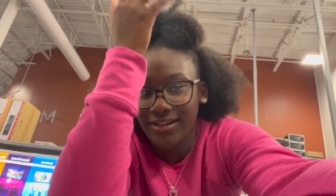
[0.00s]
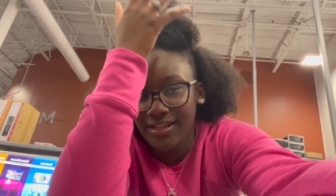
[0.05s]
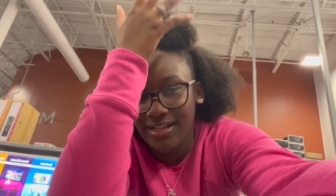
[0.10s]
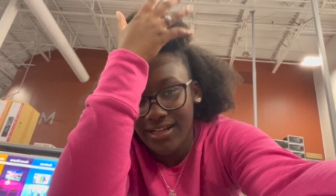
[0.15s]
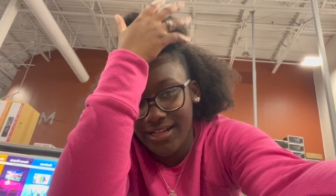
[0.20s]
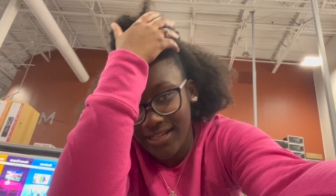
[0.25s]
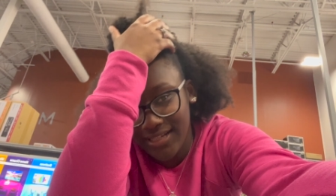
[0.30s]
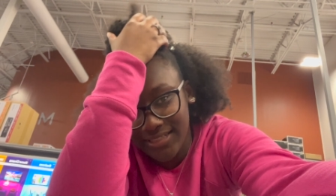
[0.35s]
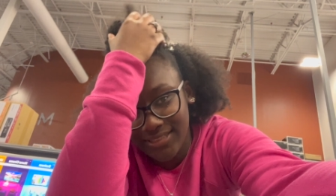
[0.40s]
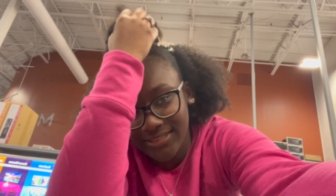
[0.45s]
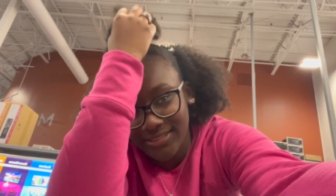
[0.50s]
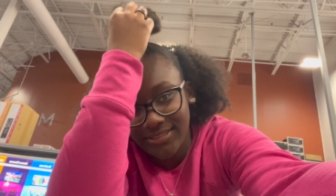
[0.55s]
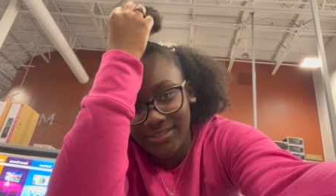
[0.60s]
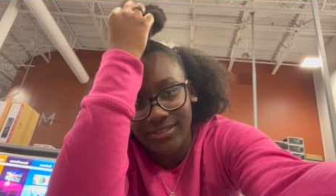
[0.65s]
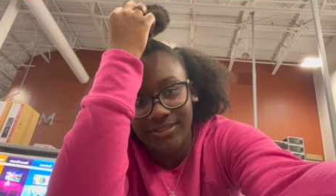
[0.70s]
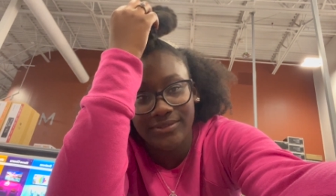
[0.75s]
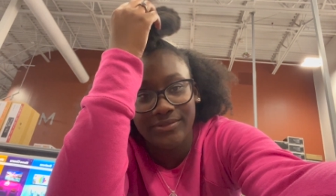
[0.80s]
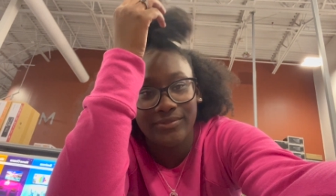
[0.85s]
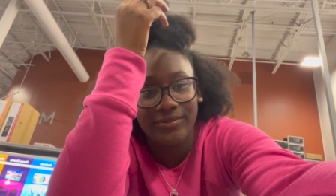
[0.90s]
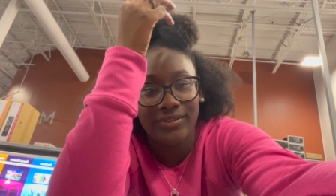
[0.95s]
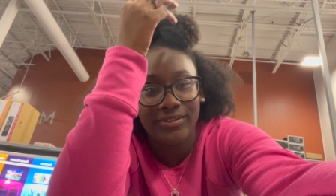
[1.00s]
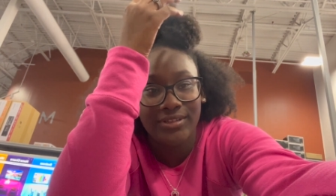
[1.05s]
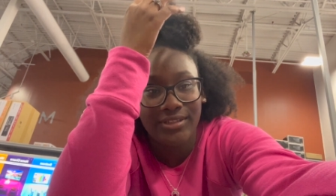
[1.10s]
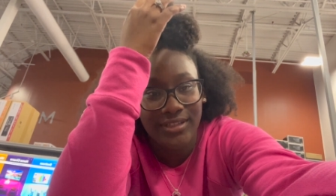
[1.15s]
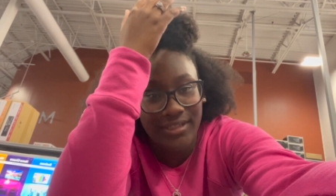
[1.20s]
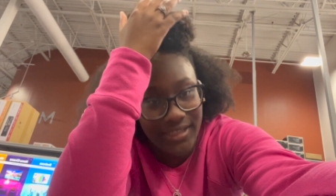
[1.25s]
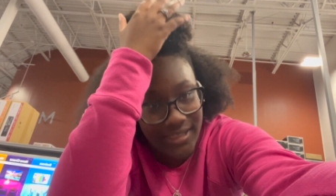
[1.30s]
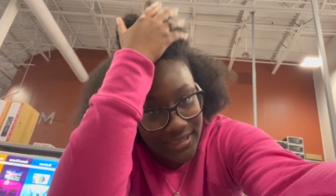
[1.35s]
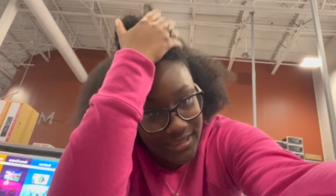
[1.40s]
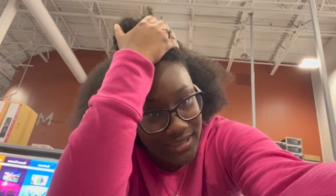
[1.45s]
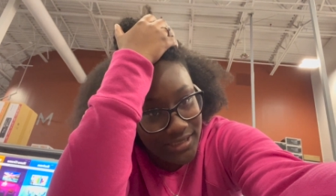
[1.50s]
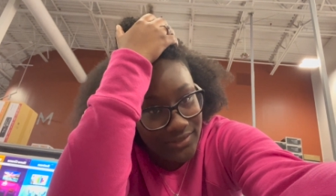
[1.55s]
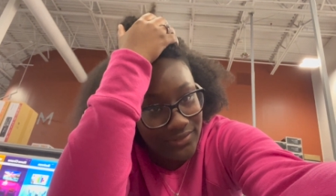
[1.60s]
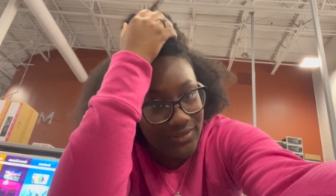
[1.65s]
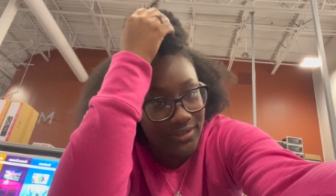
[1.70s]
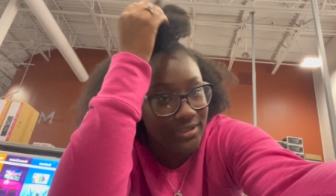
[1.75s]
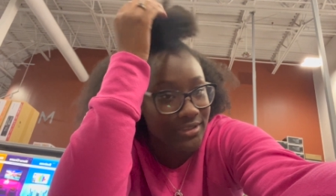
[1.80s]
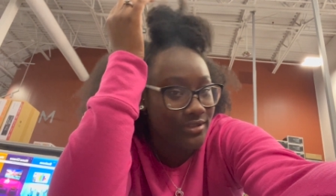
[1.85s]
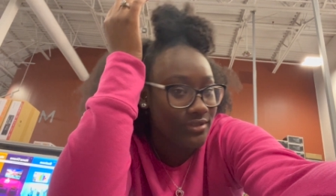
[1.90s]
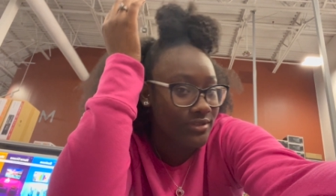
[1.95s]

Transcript: guys, so it won't look like this for too